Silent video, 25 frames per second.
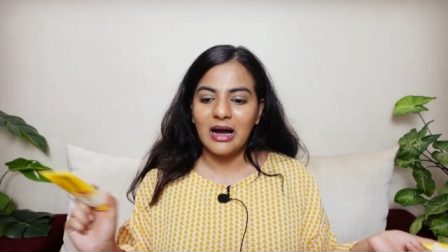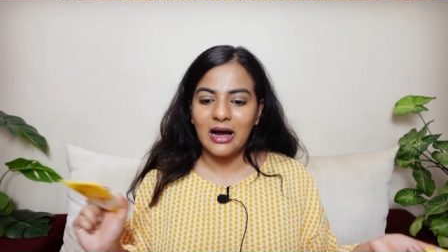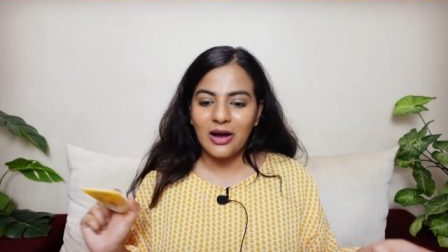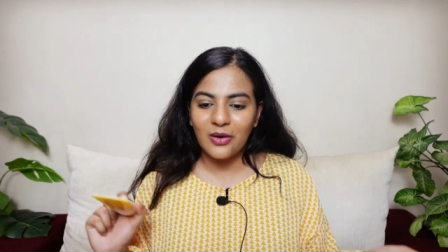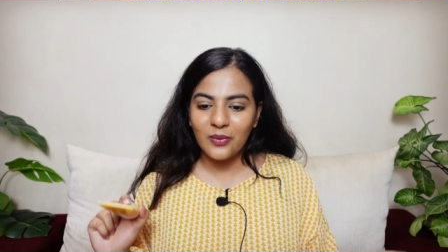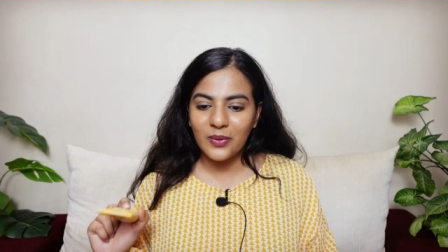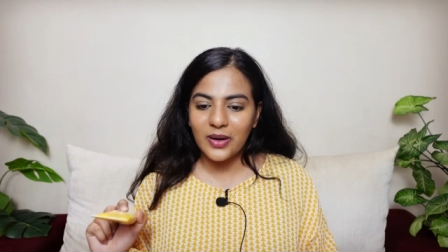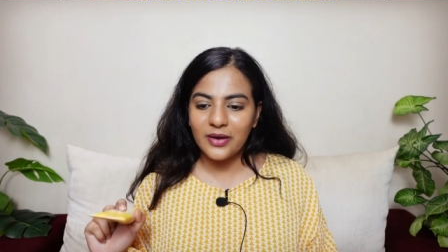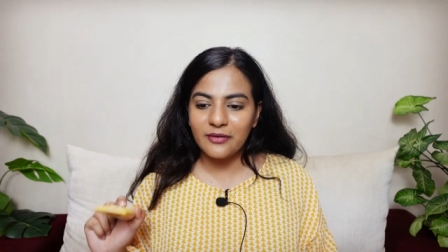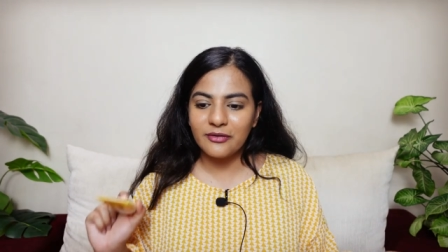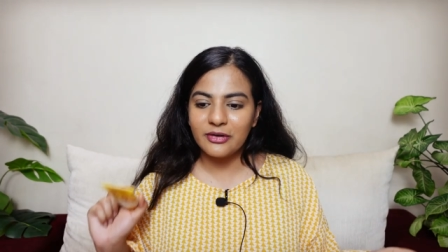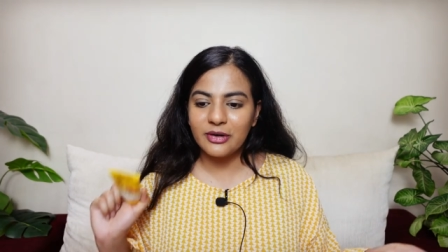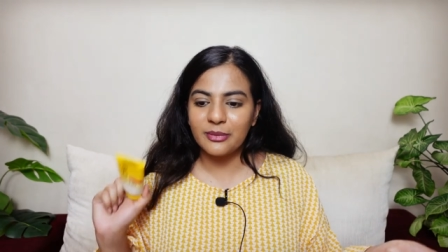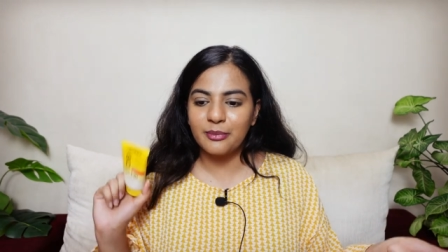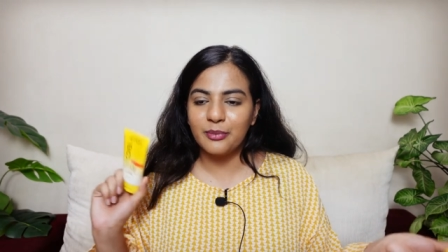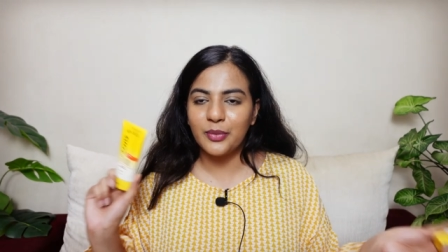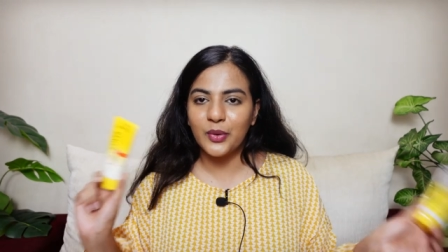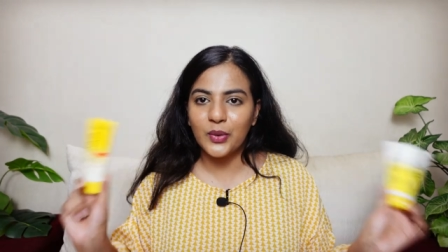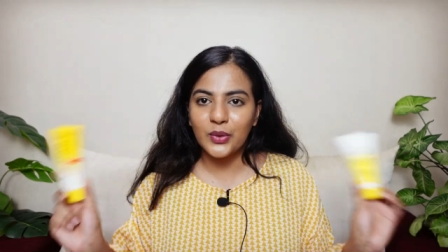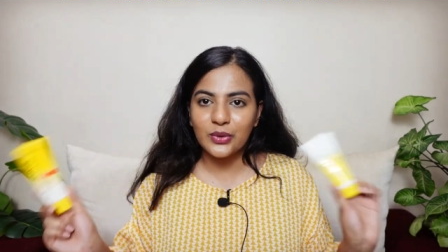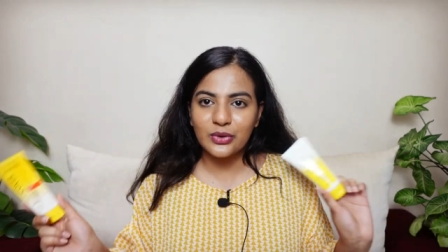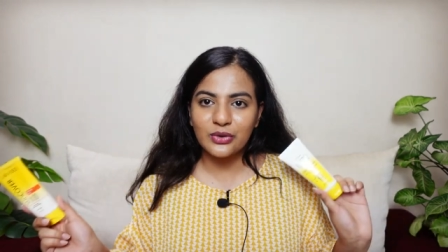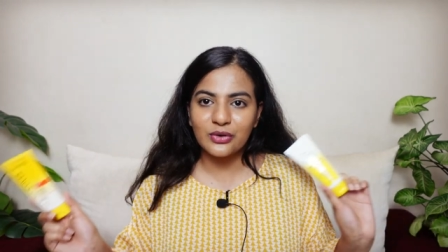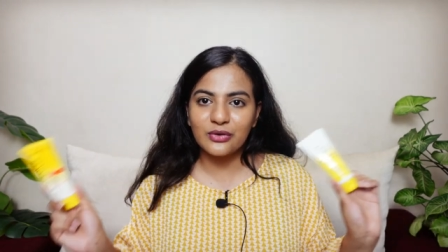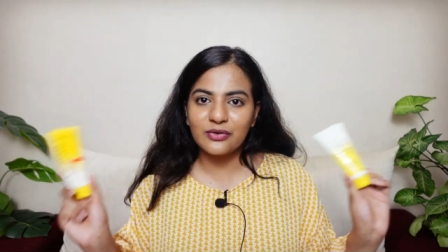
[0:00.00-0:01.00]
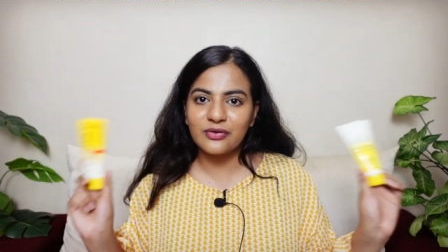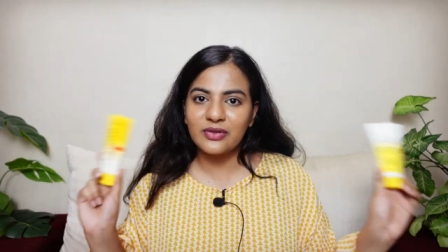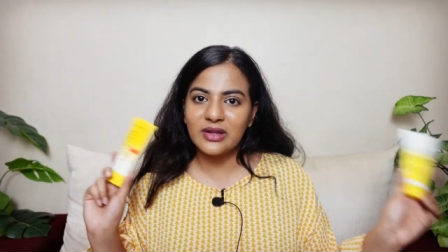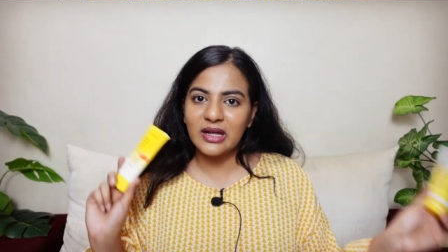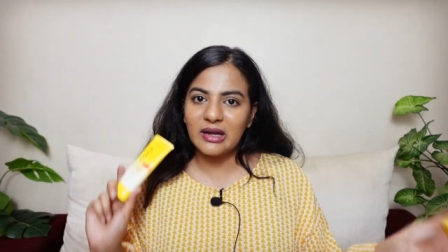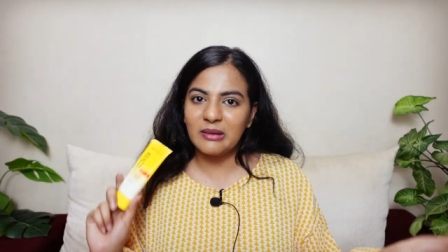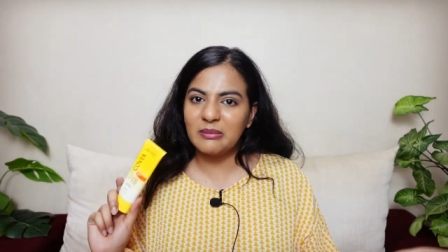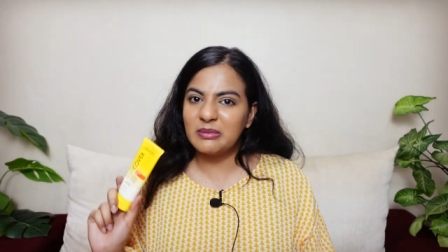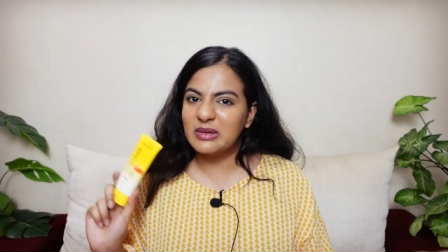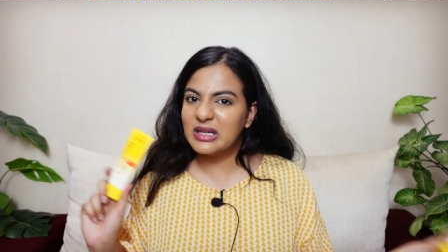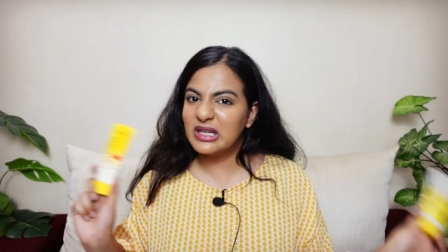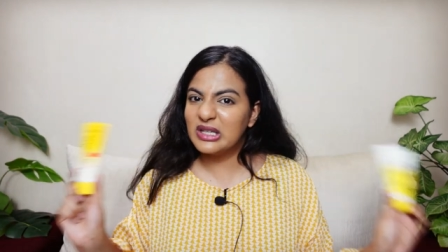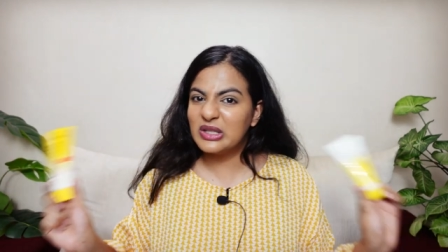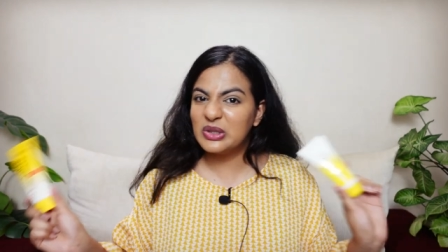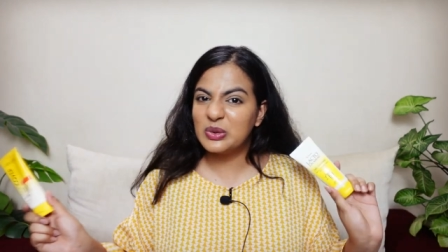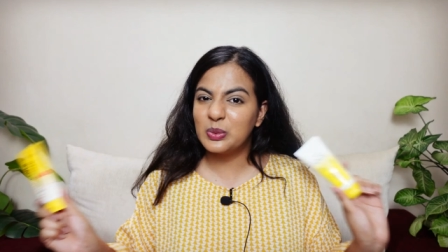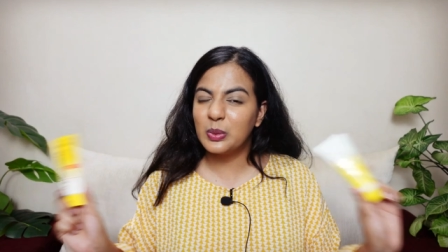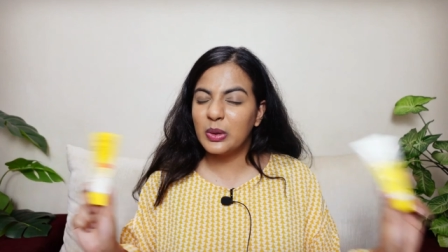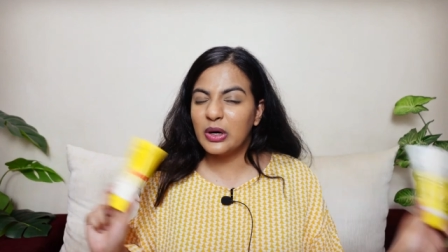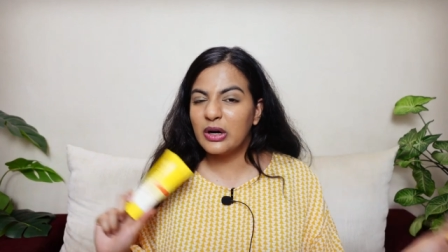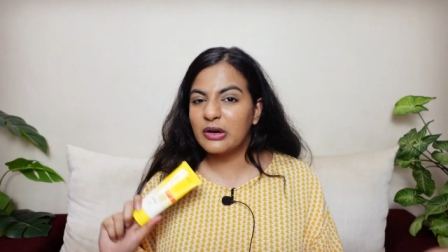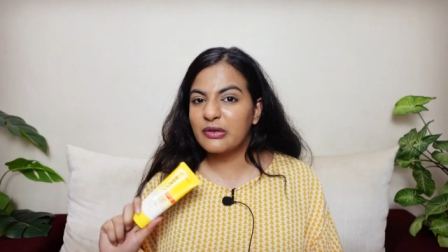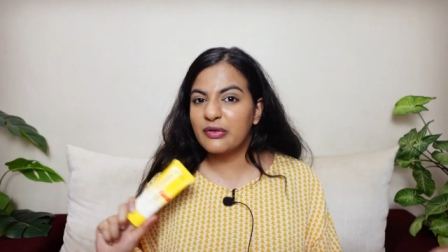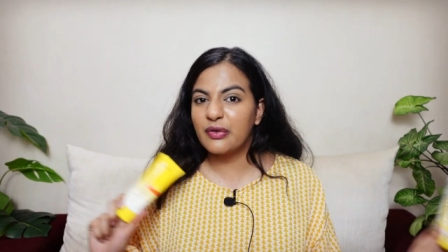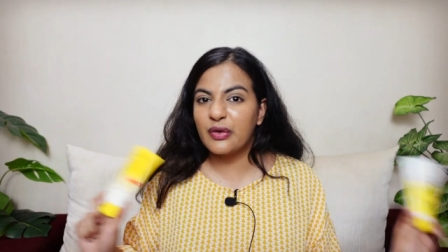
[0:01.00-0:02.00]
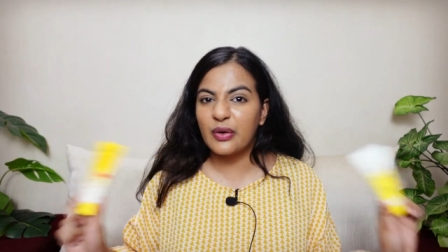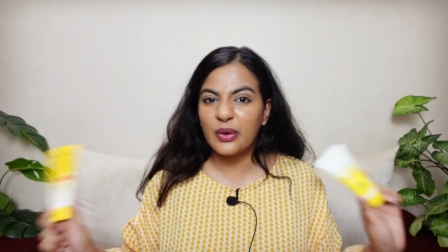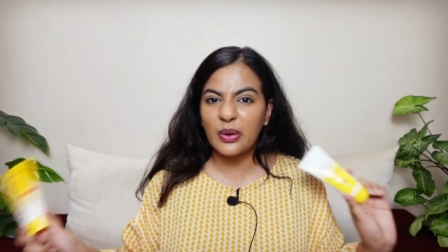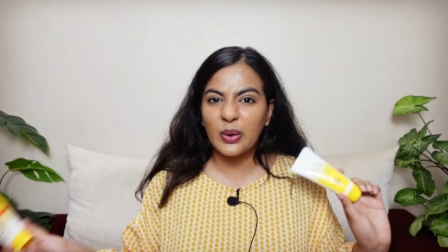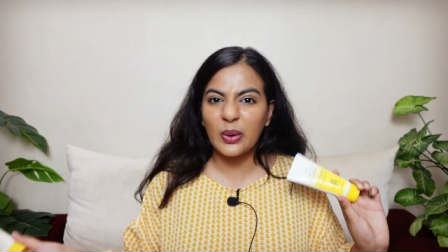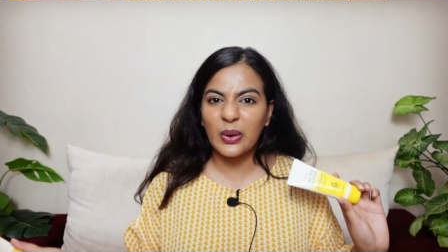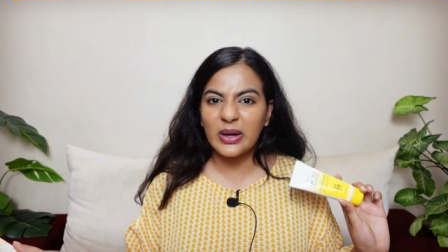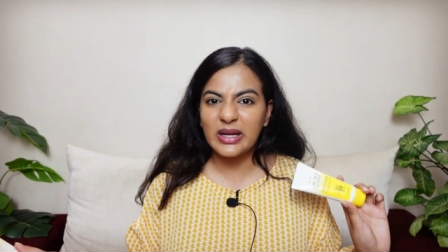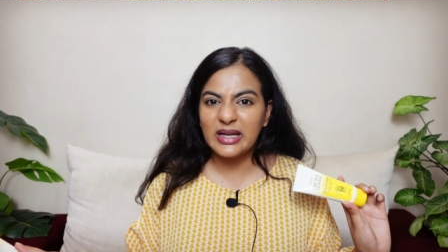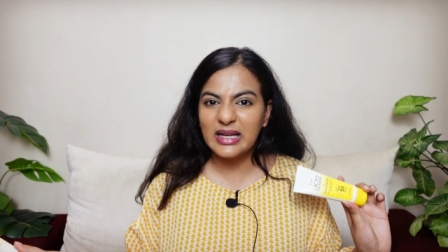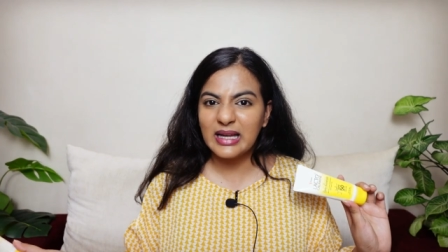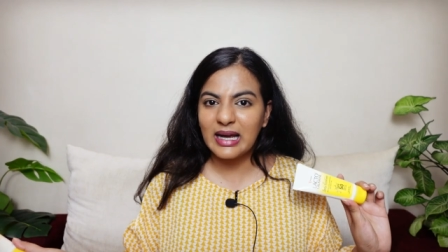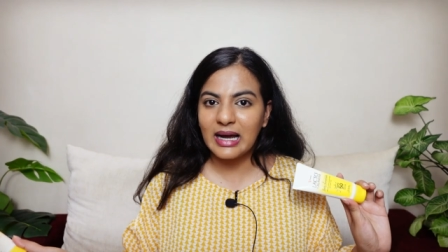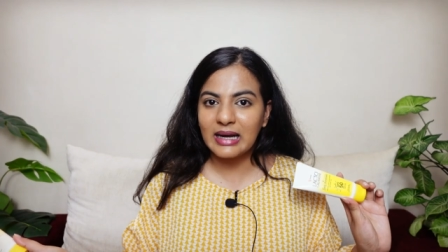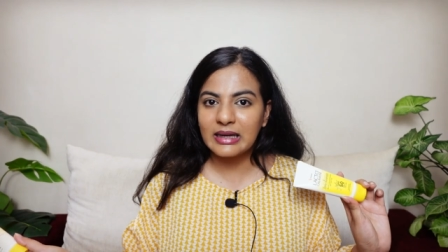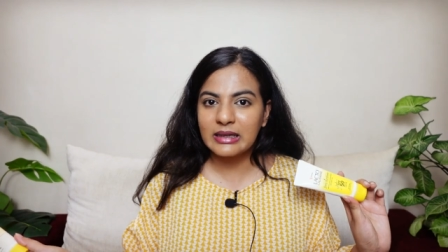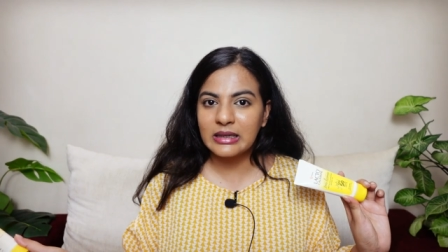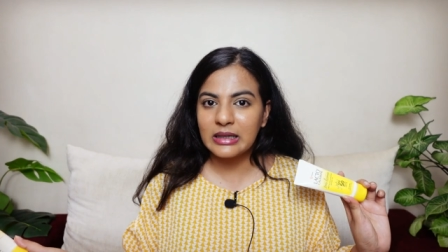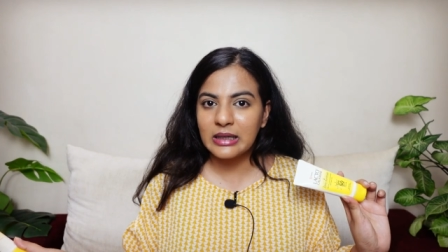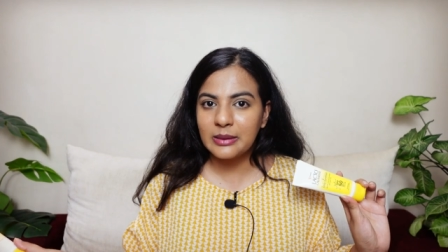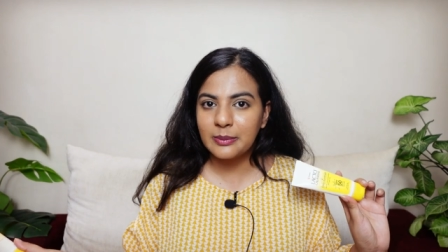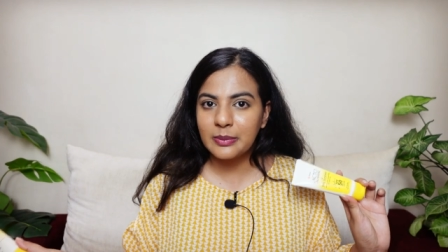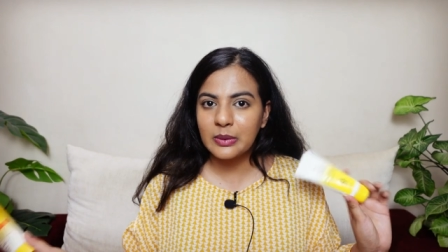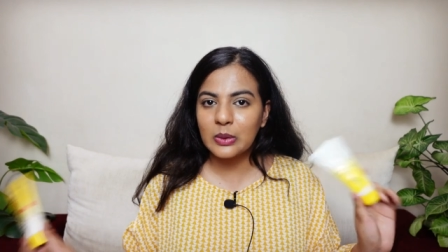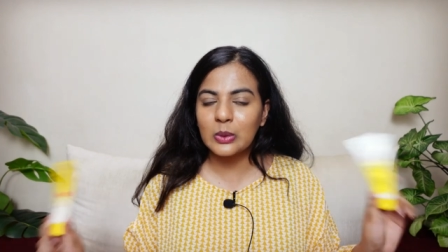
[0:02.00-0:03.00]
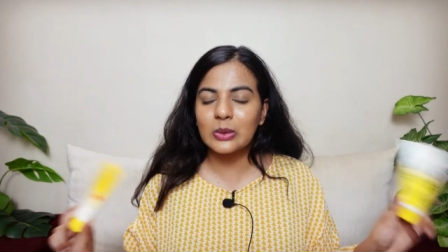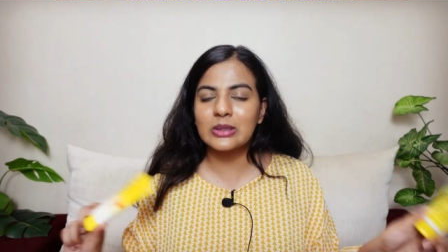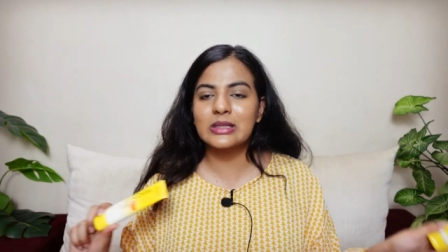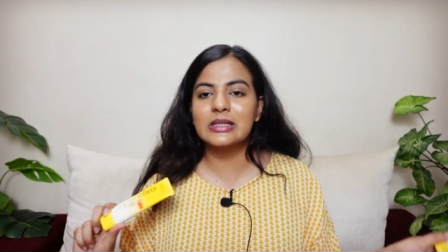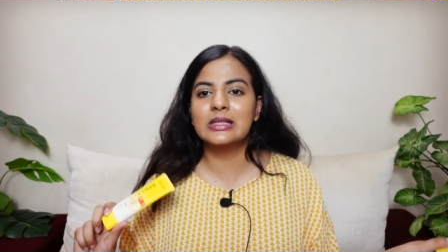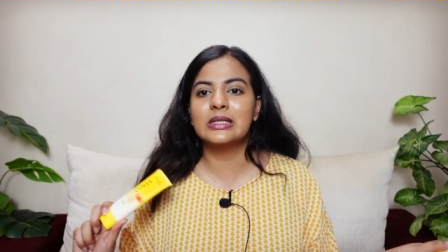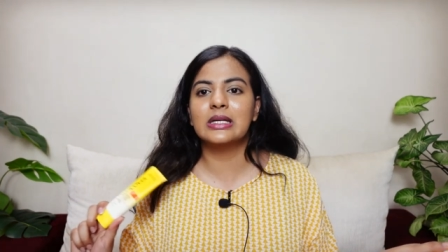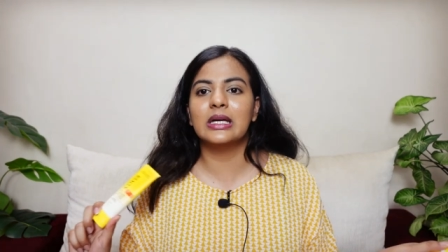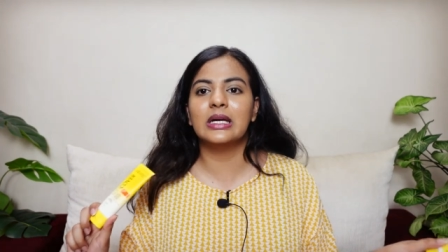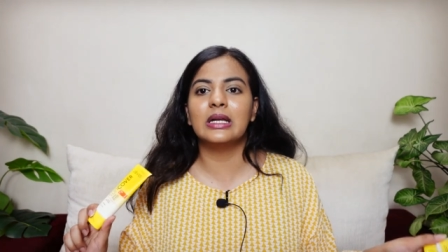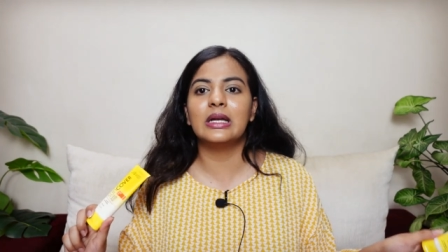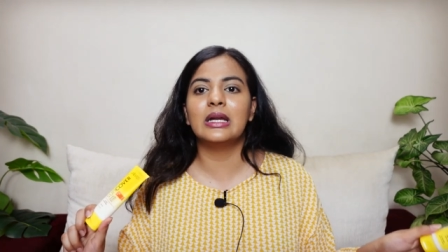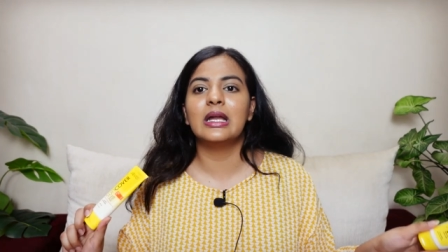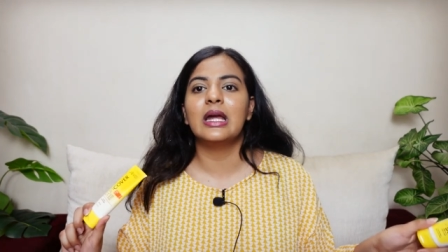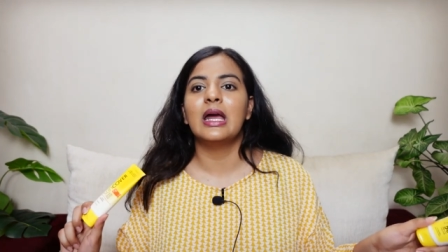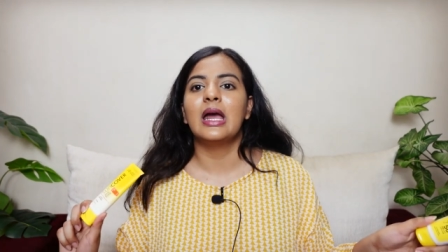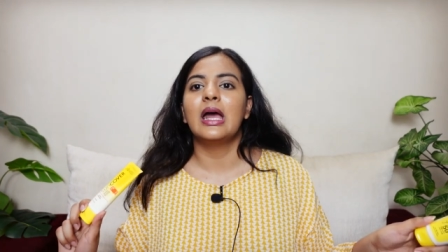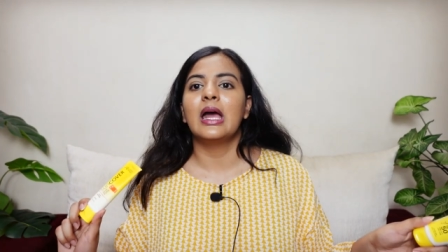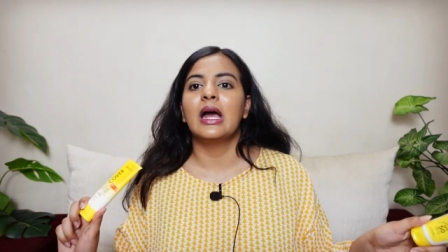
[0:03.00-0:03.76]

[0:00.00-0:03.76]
However, both of them didn't work for oily, acne prone skin.